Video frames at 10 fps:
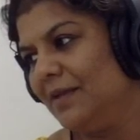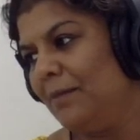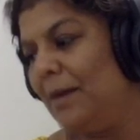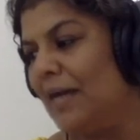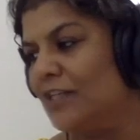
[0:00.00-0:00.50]

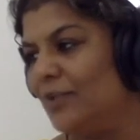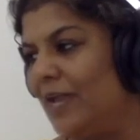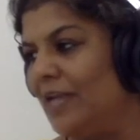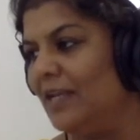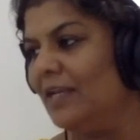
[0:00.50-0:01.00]
Mark
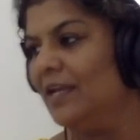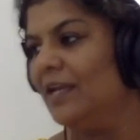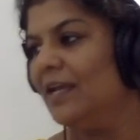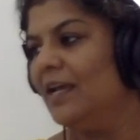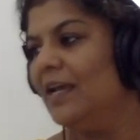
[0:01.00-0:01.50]
Twain
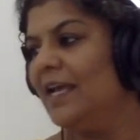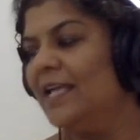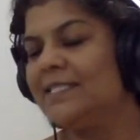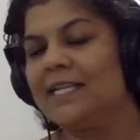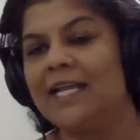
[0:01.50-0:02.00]

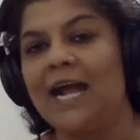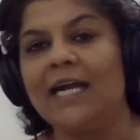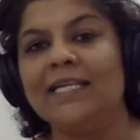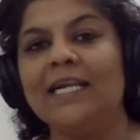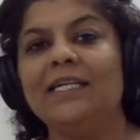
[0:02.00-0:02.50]
is
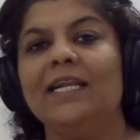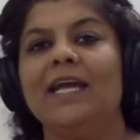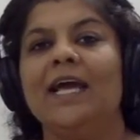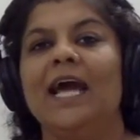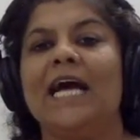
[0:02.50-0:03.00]
regarded
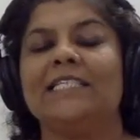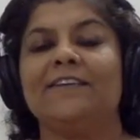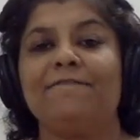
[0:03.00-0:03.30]
as a